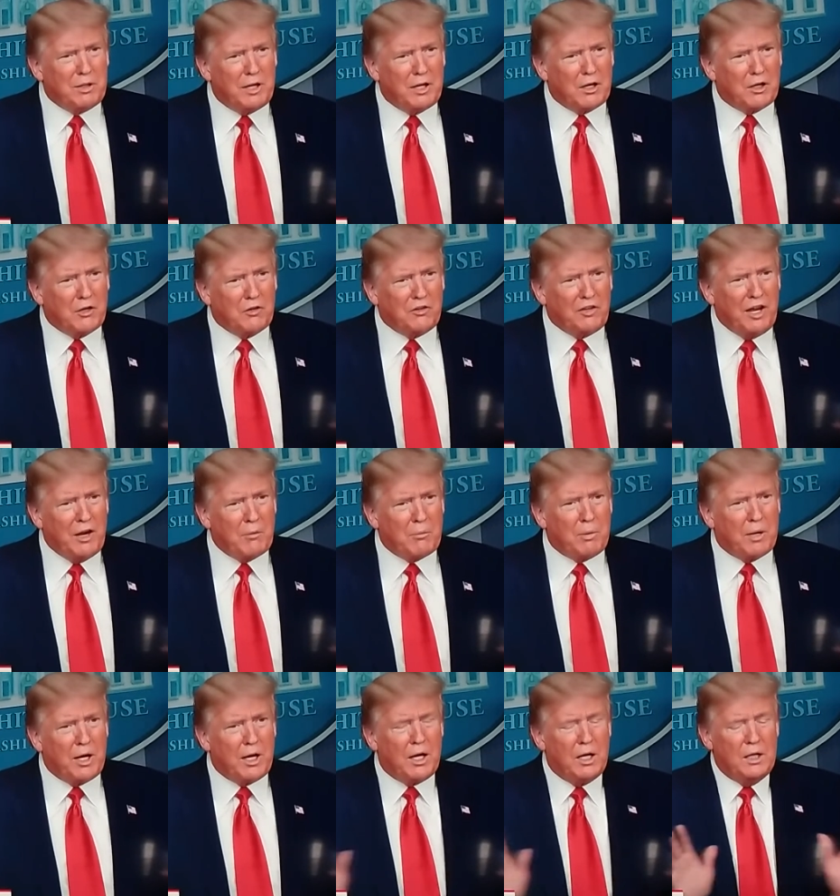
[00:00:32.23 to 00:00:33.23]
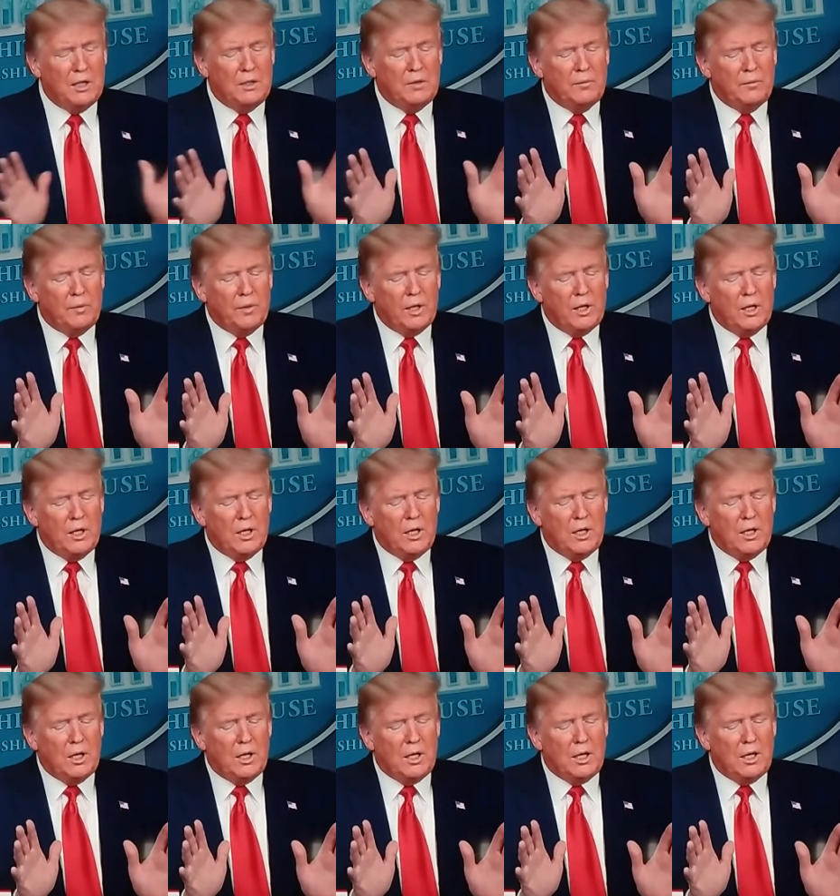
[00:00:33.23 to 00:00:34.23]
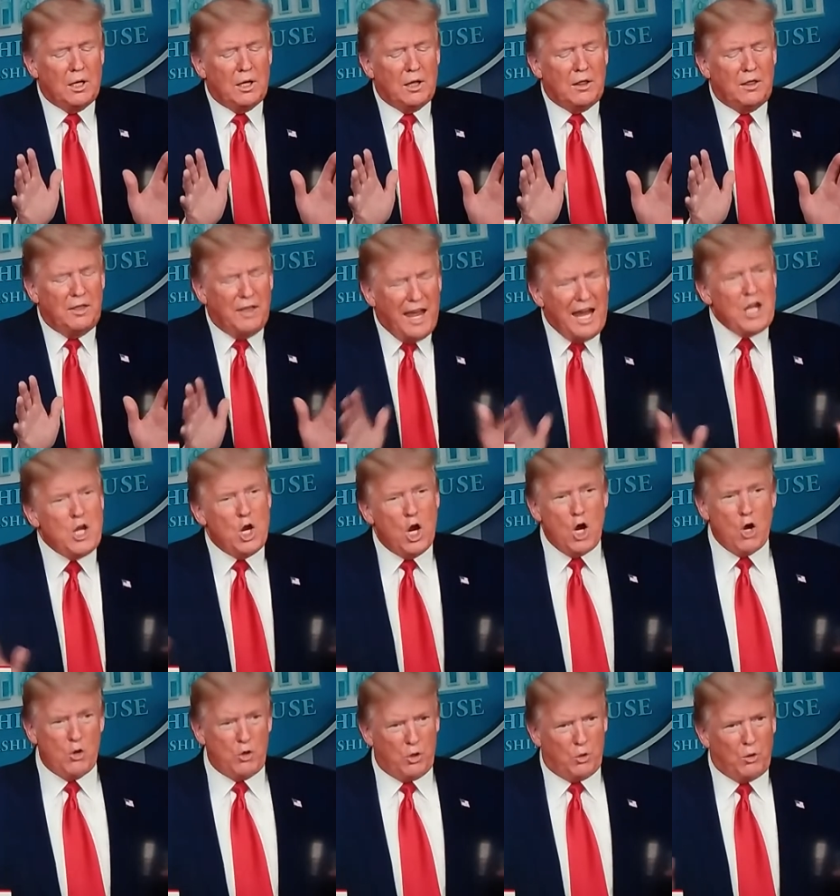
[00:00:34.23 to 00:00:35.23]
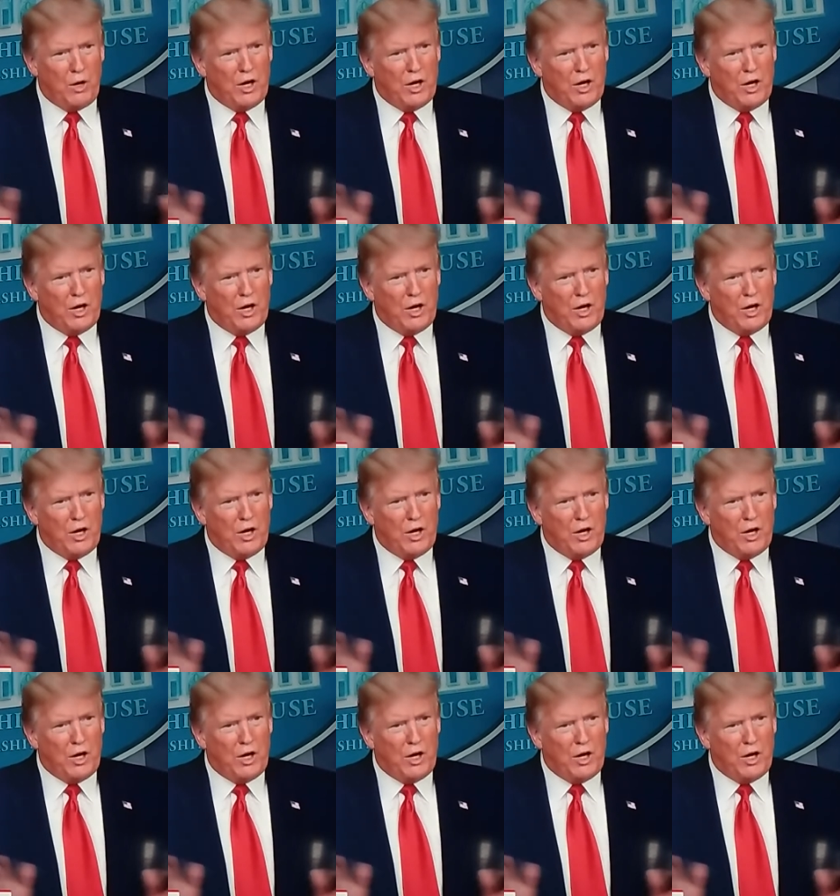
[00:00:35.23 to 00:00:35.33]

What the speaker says: If you're old, sorry.